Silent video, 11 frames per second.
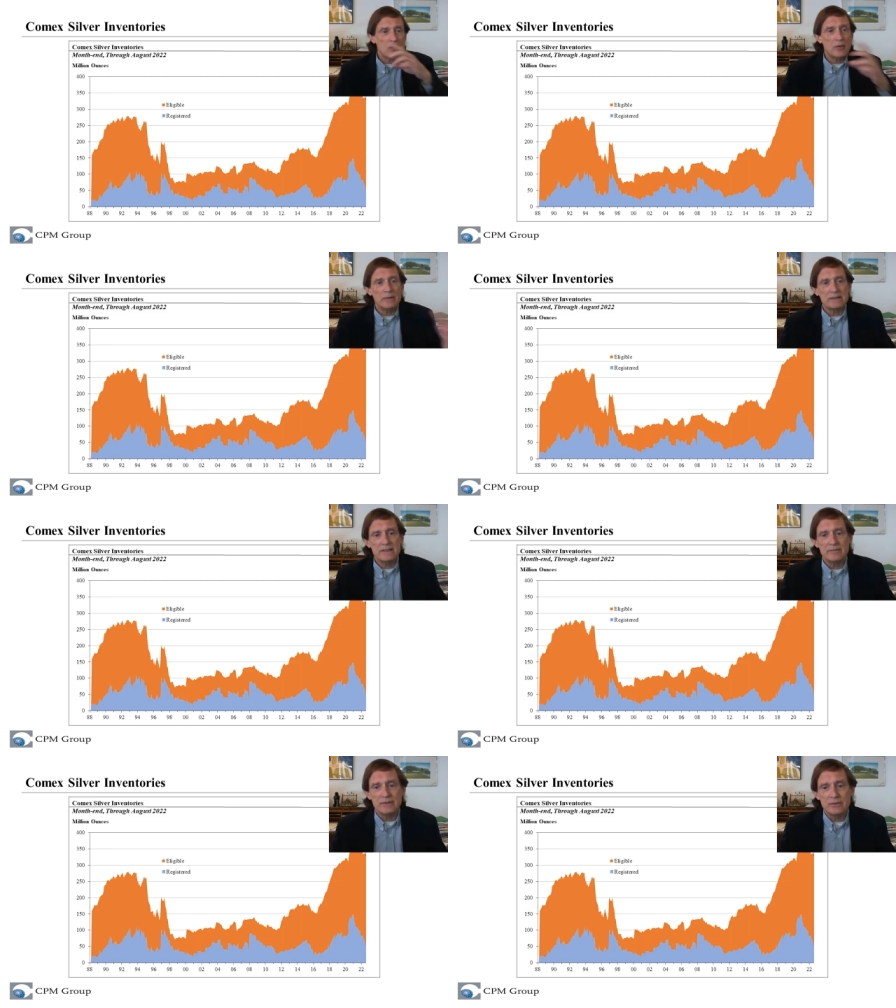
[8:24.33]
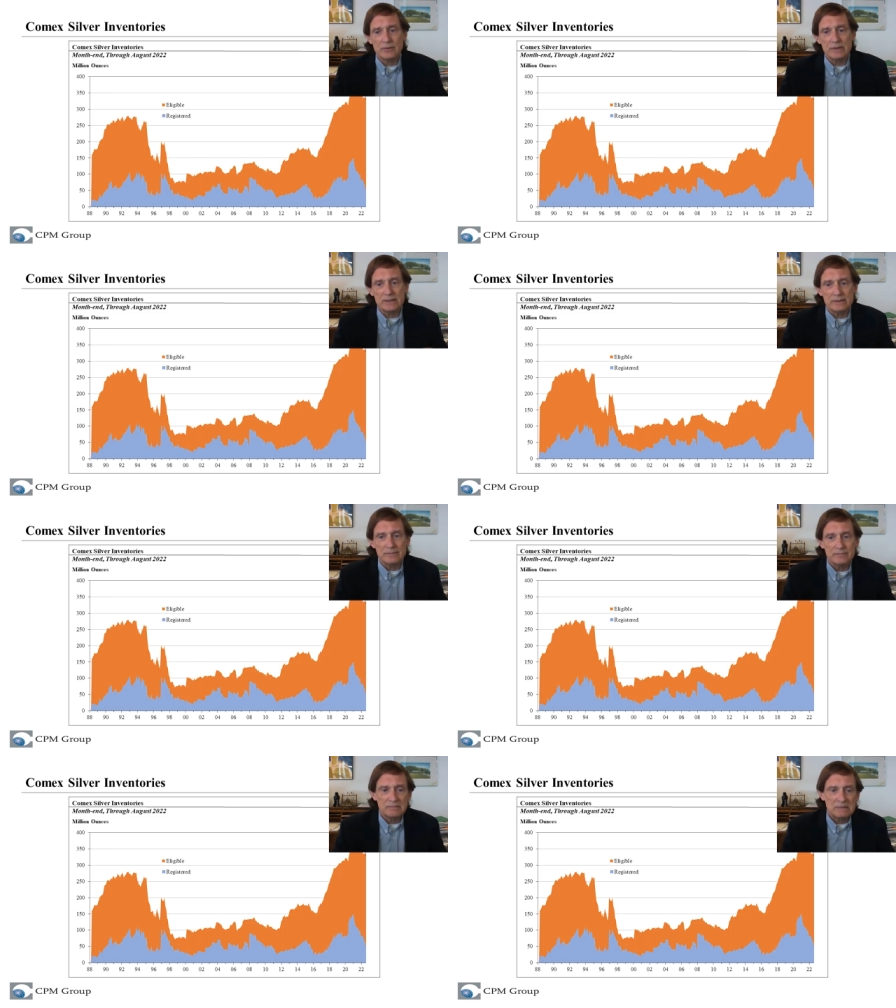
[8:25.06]
COMEX
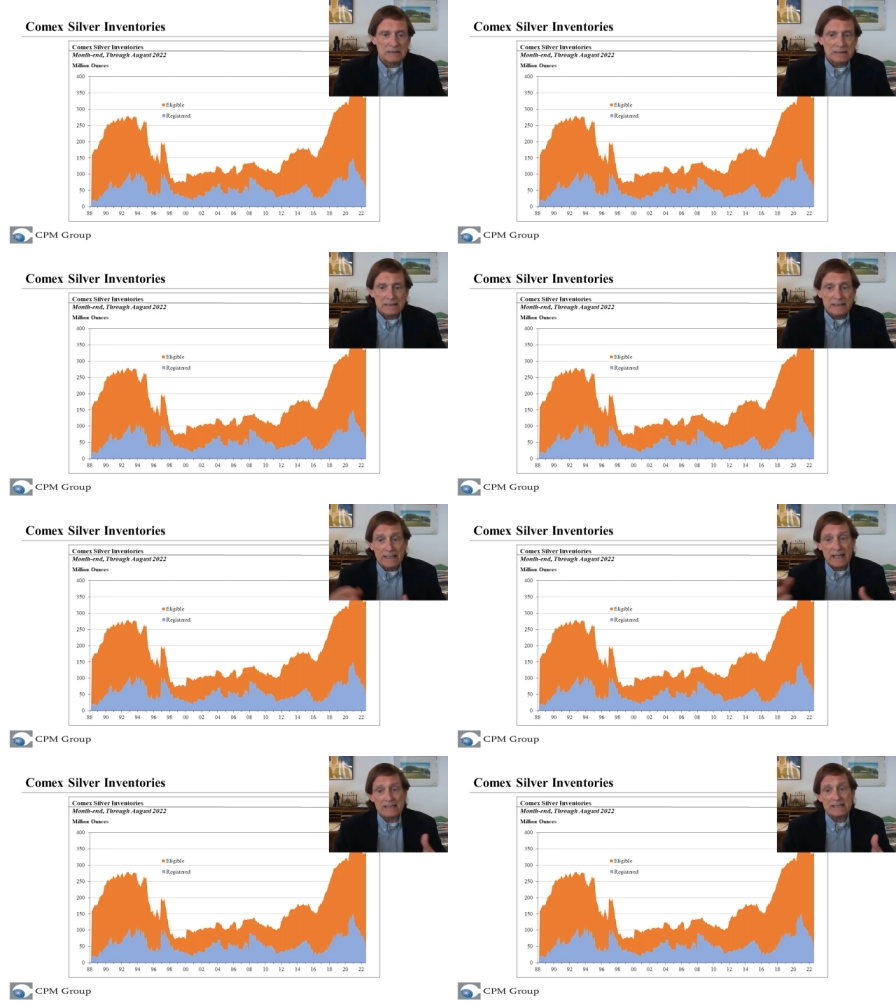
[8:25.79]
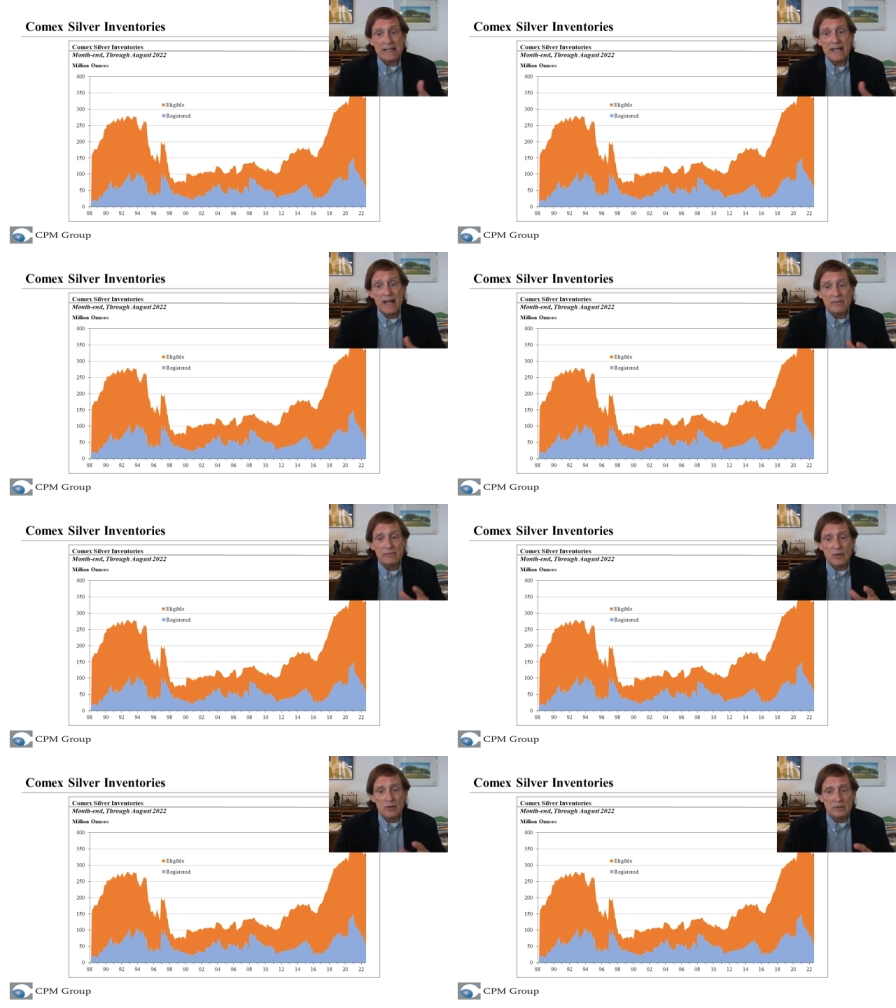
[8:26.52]
inventories. Yes, they
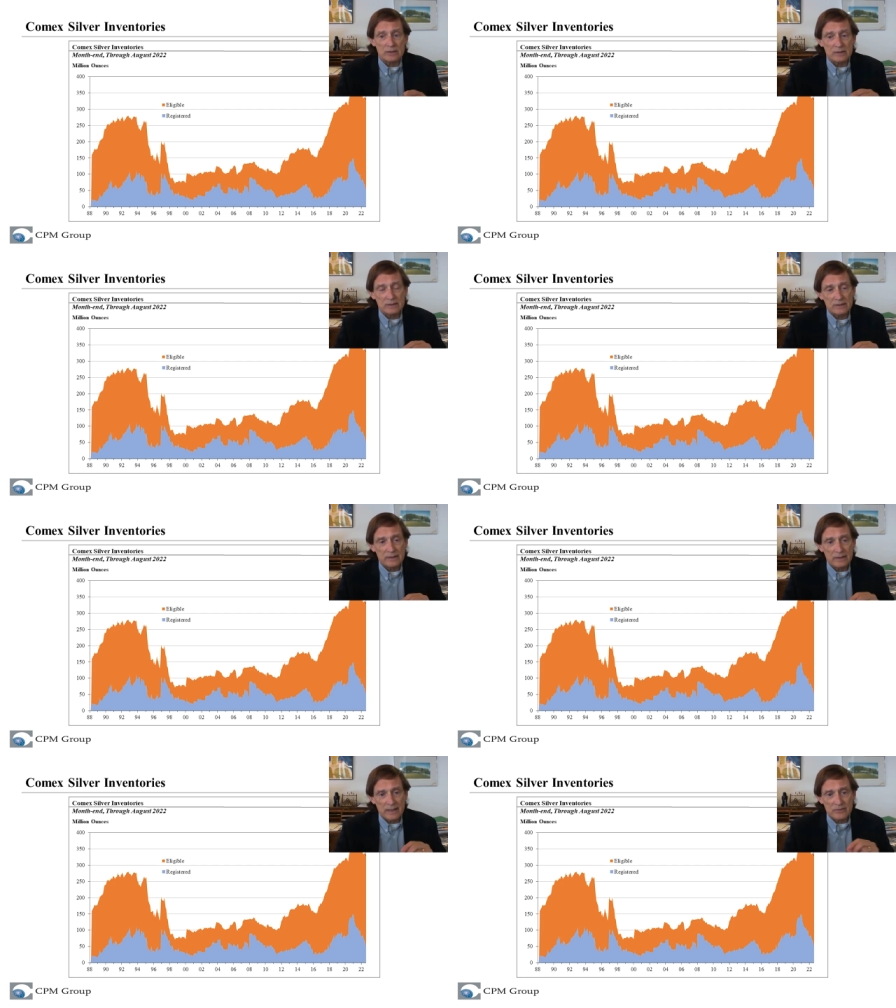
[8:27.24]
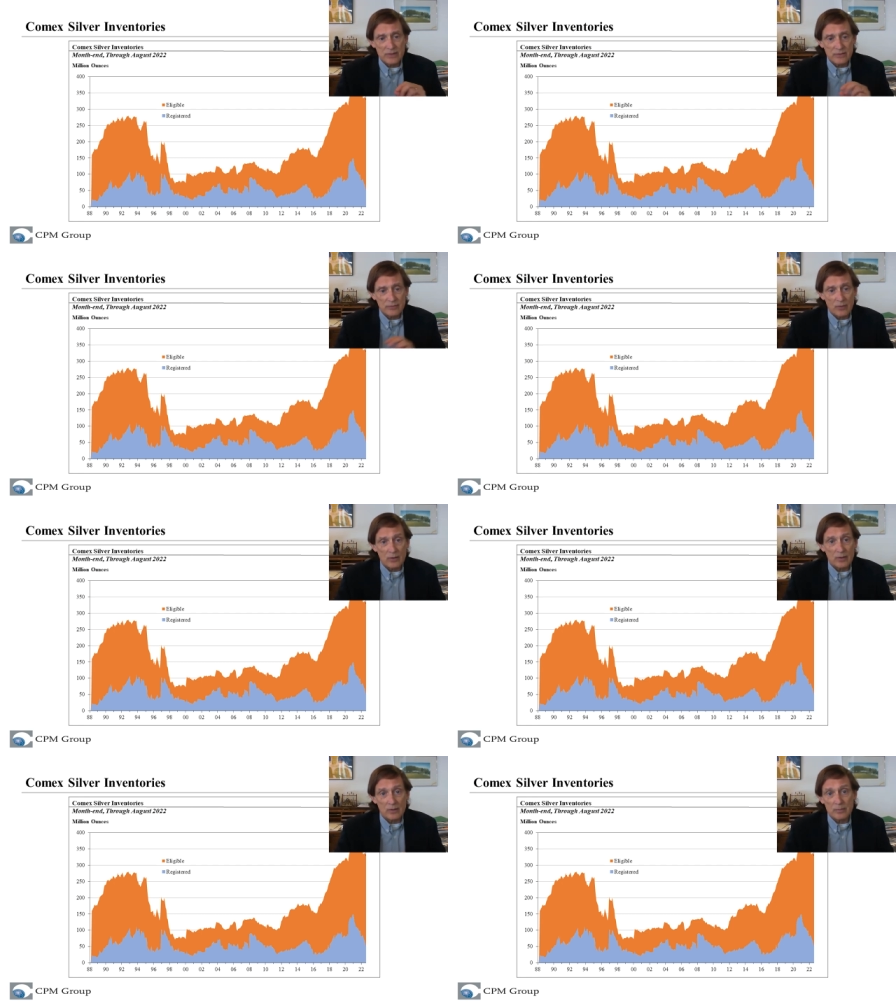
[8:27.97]
have fallen. Yes, they've
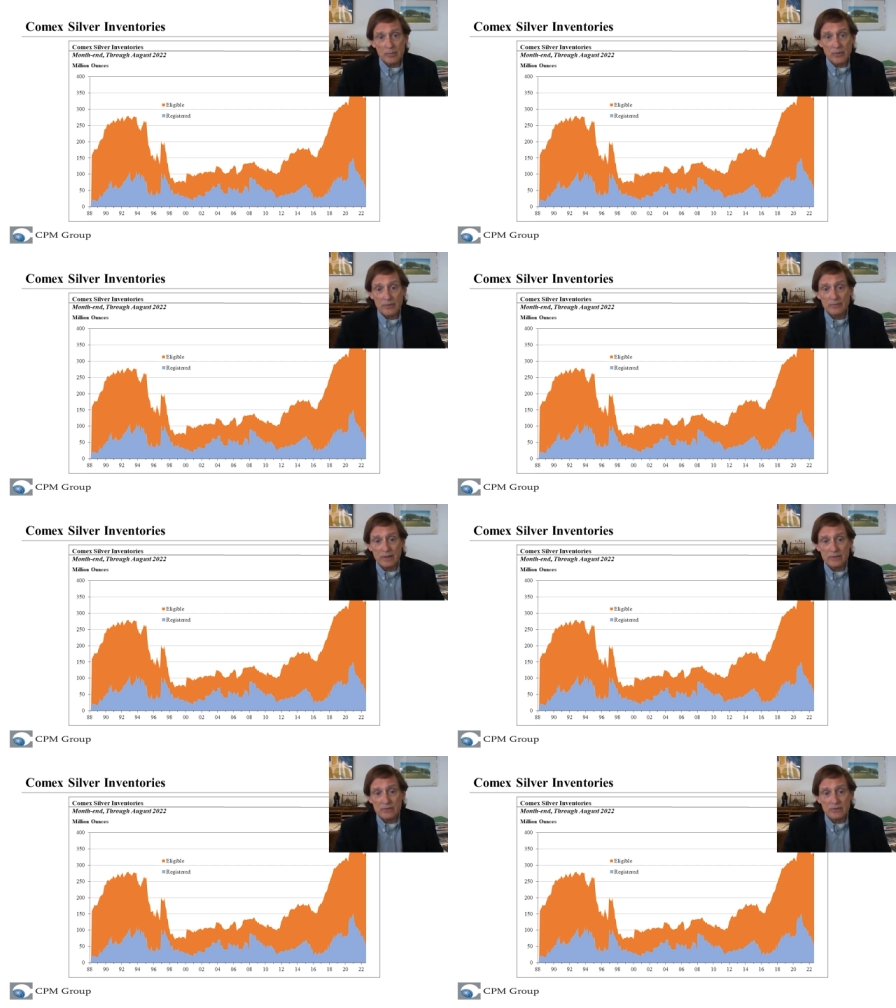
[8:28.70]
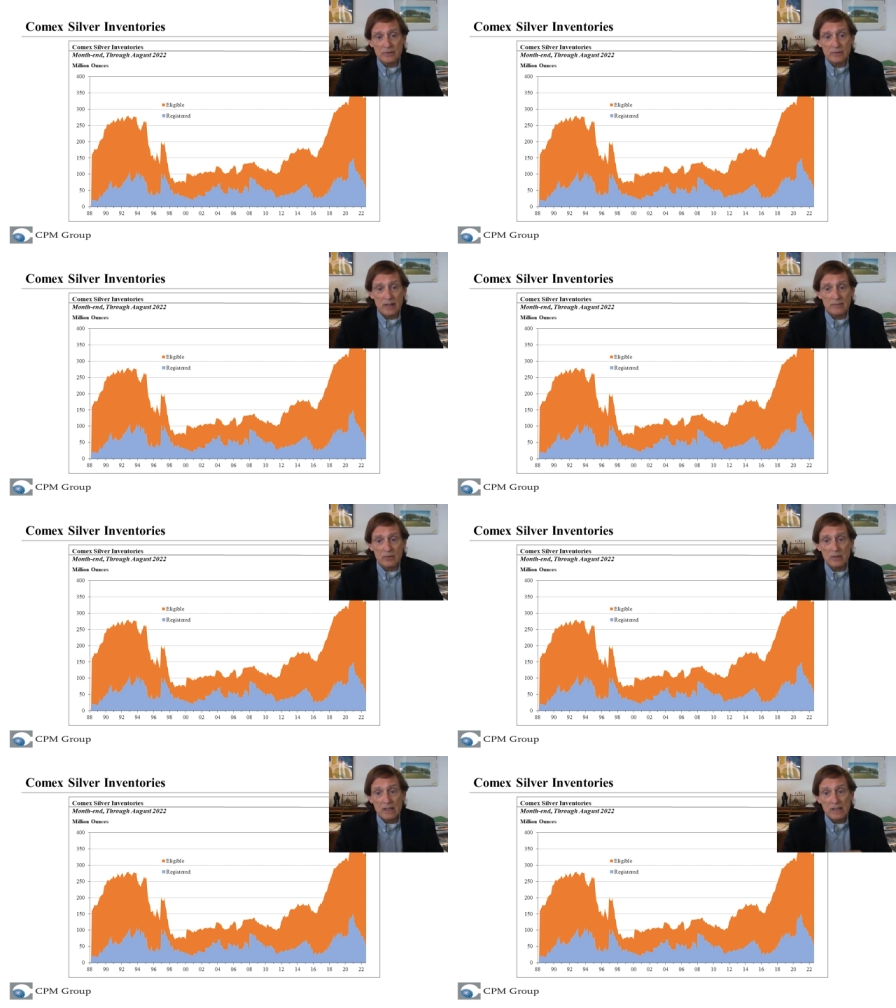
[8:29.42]
fallen on both a registered
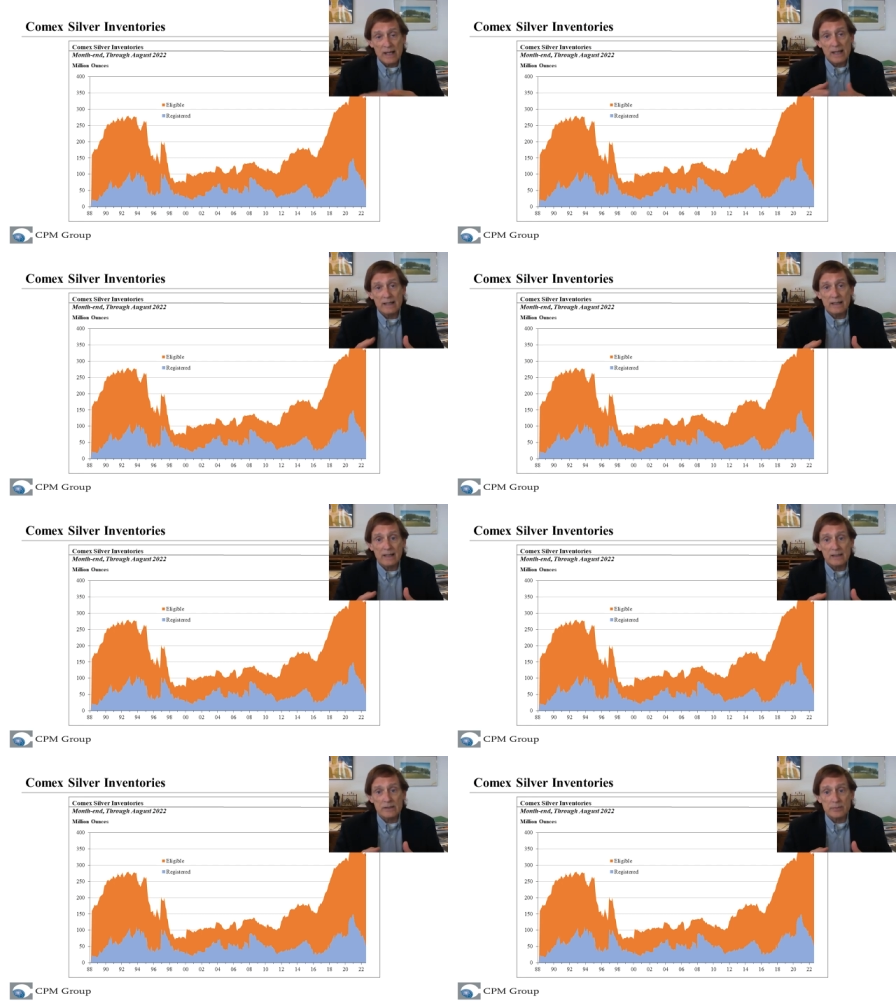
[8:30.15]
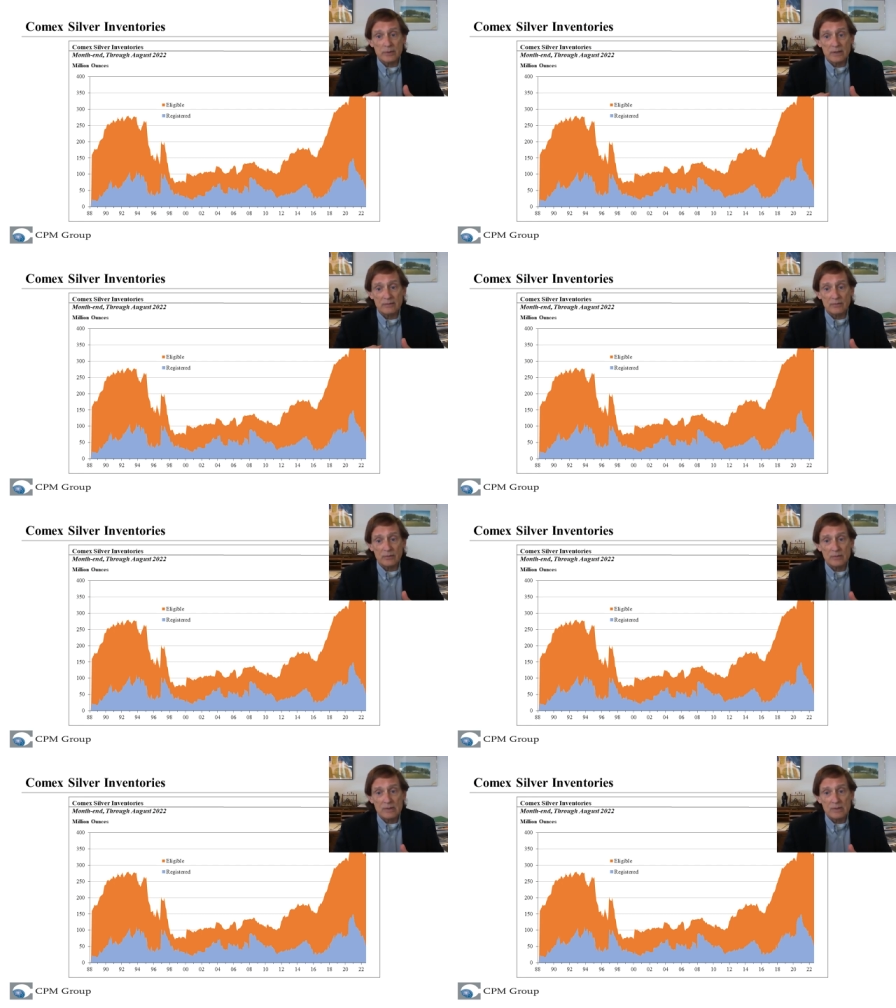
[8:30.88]
level and an eligible level.